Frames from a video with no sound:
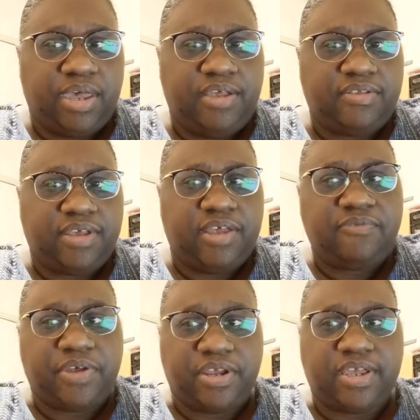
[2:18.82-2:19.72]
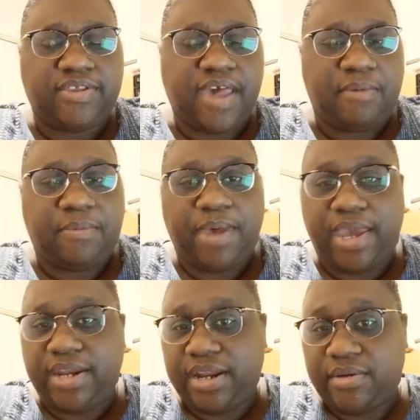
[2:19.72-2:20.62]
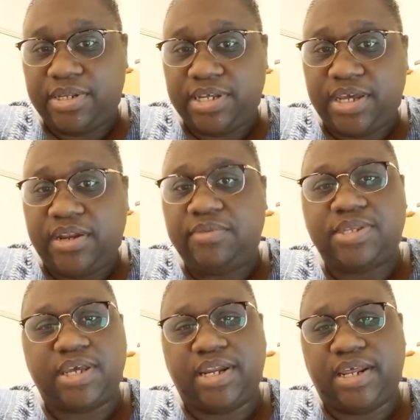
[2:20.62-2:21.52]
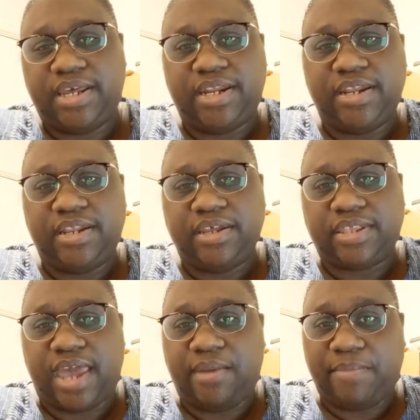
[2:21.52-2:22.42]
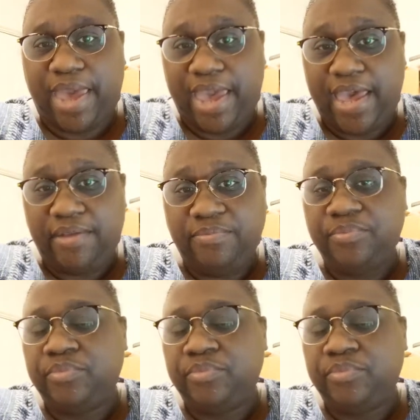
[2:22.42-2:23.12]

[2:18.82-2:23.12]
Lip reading: as for the type of pain that I was in, he was saying that it didn't look that bad.